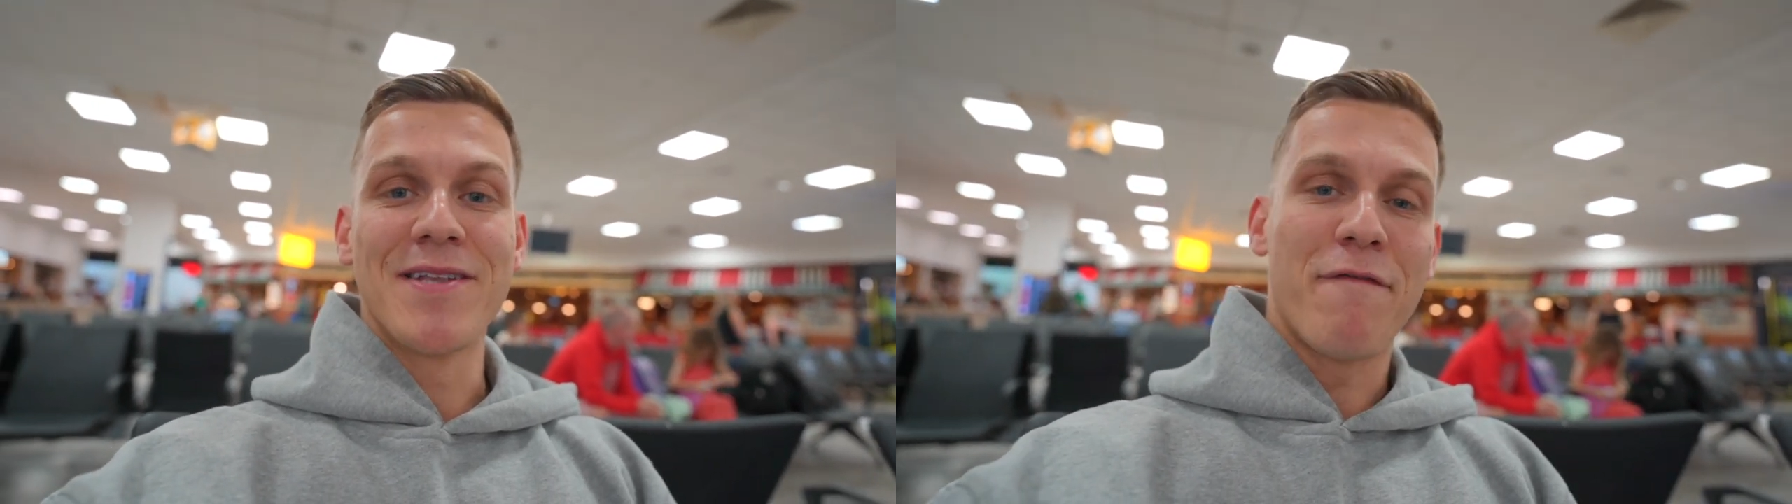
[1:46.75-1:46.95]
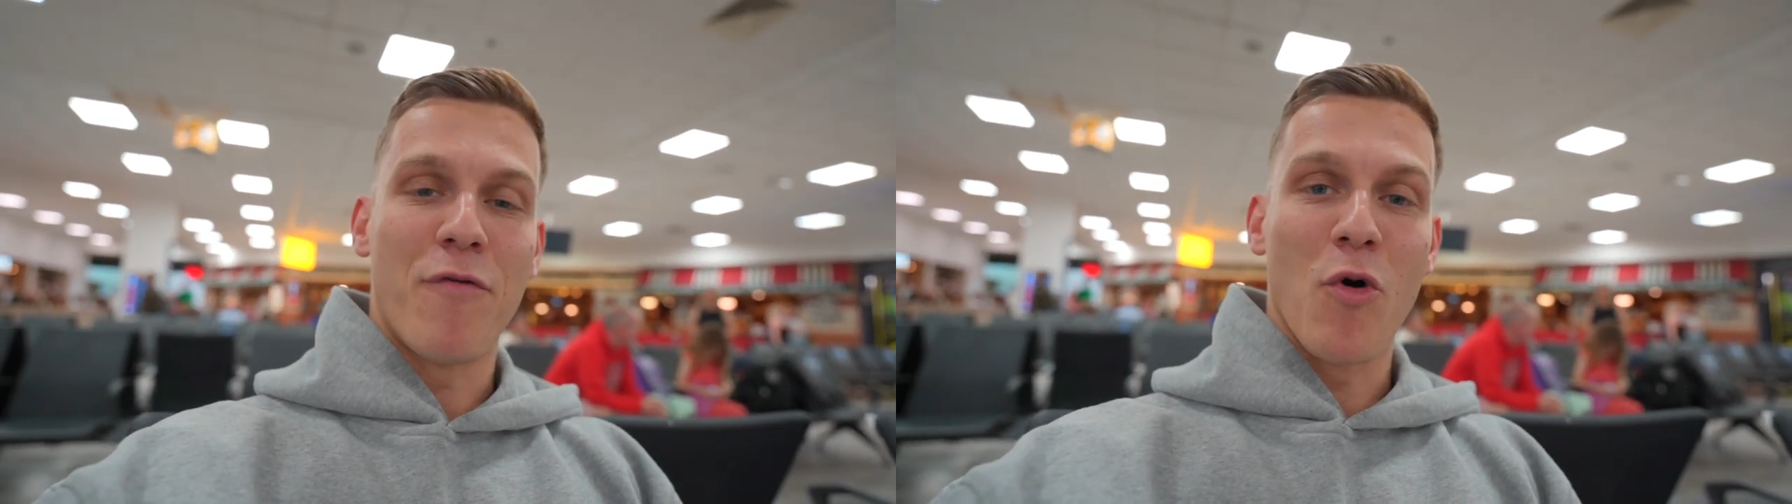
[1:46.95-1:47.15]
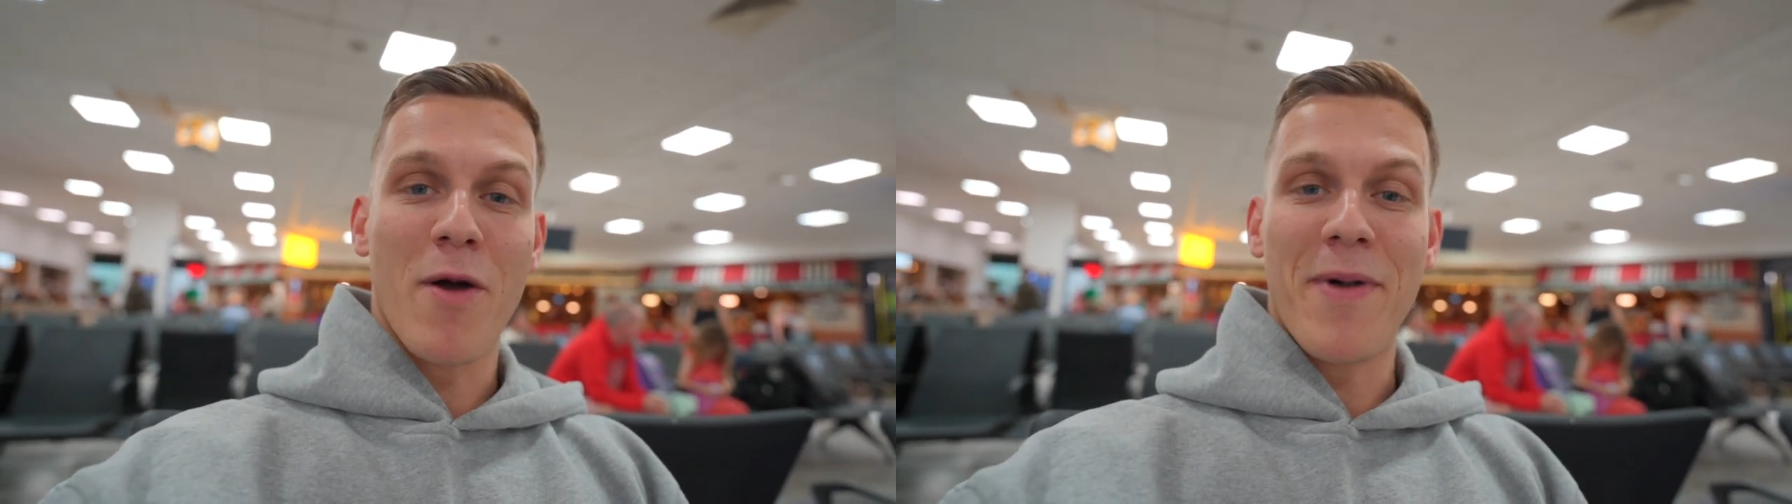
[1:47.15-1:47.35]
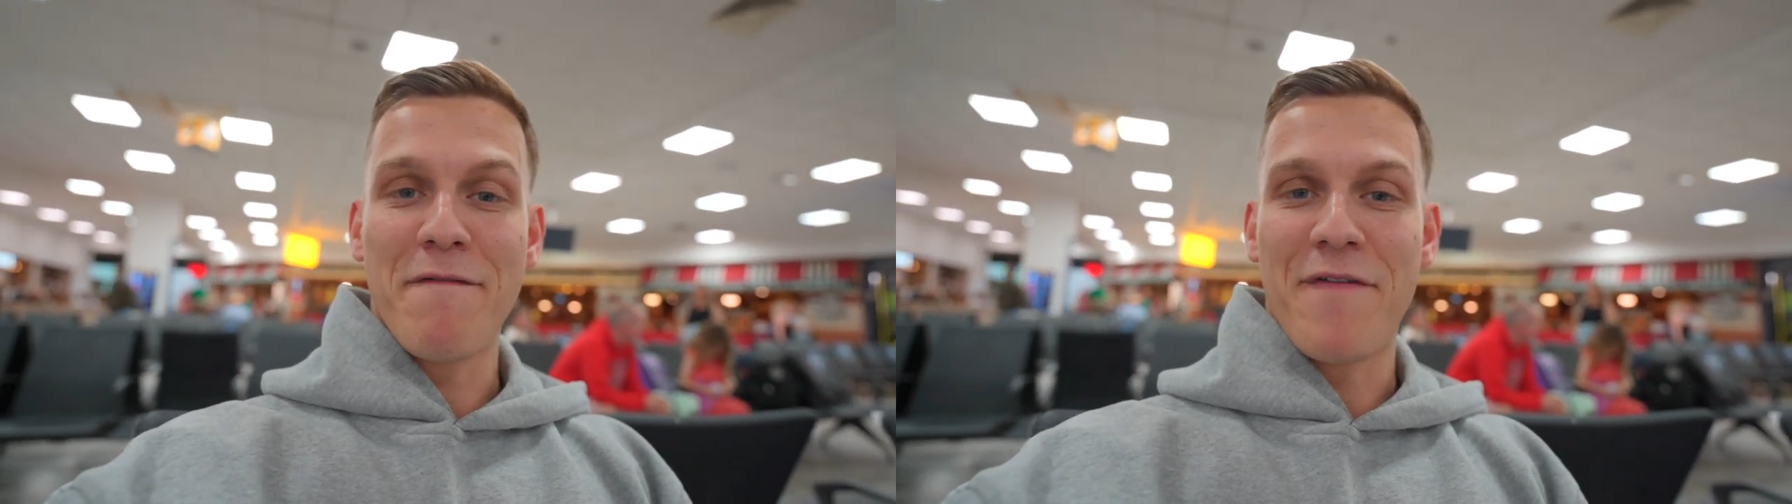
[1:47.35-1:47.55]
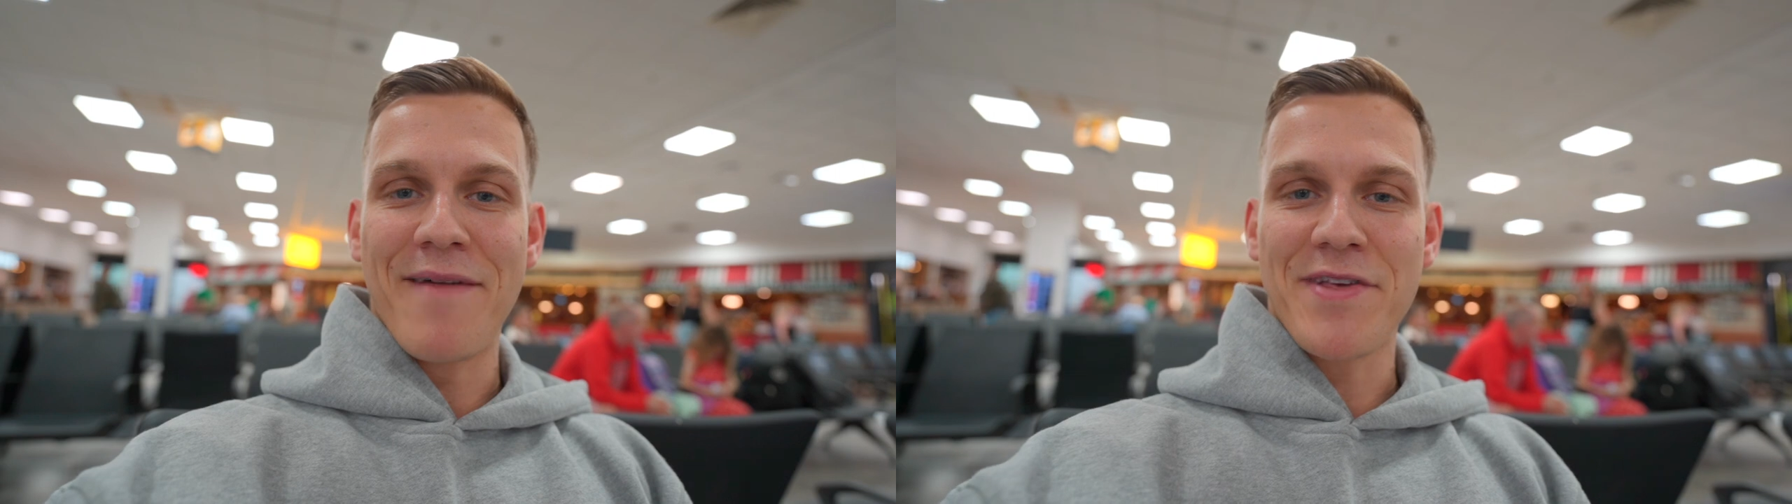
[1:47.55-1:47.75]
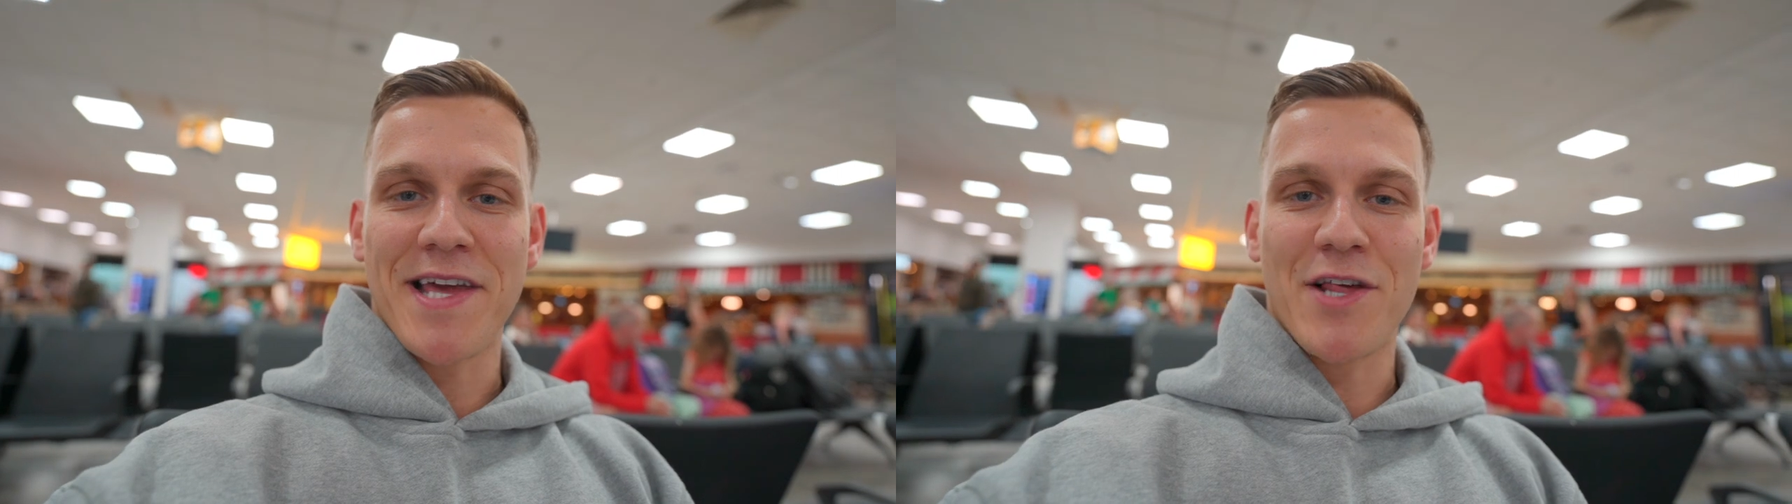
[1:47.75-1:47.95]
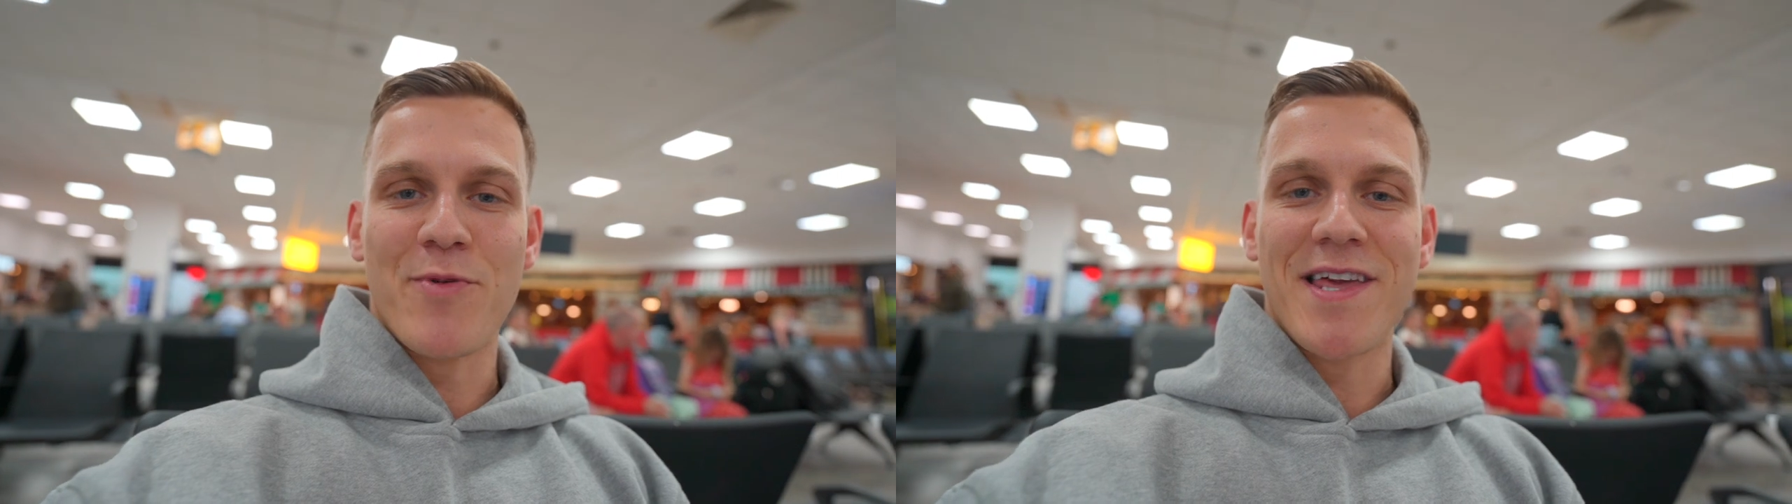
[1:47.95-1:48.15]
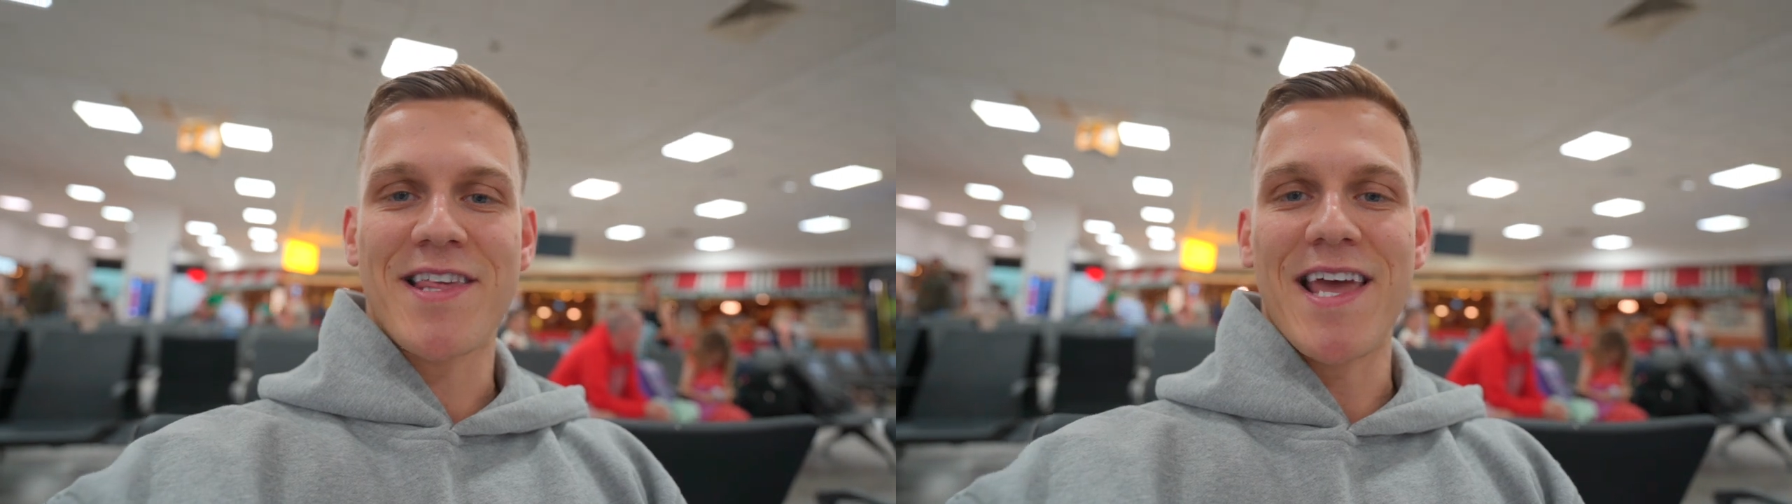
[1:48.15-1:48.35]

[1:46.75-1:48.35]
for about 5 or 6 weeks